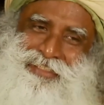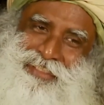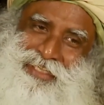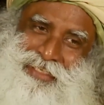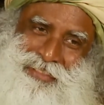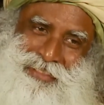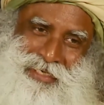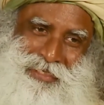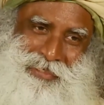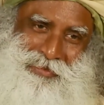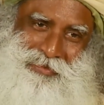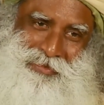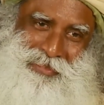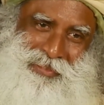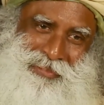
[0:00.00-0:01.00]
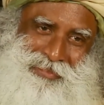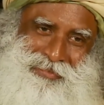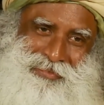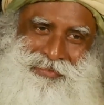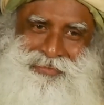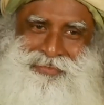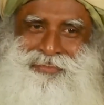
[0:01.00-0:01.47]
that's not a good thing
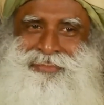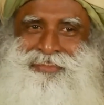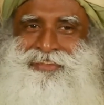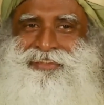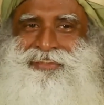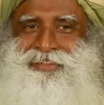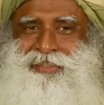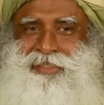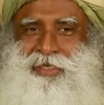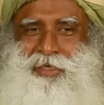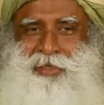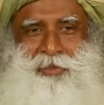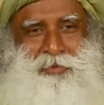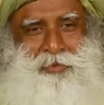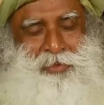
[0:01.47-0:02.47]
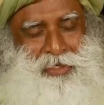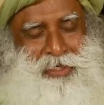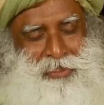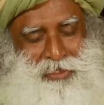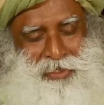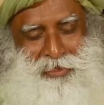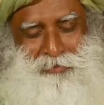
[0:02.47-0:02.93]
and you won't
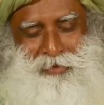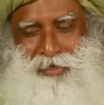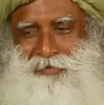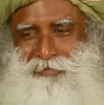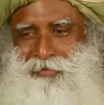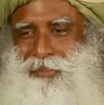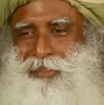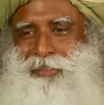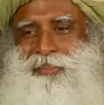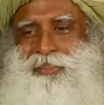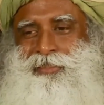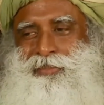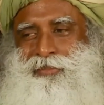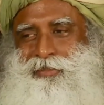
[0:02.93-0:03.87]
get anywhere with it.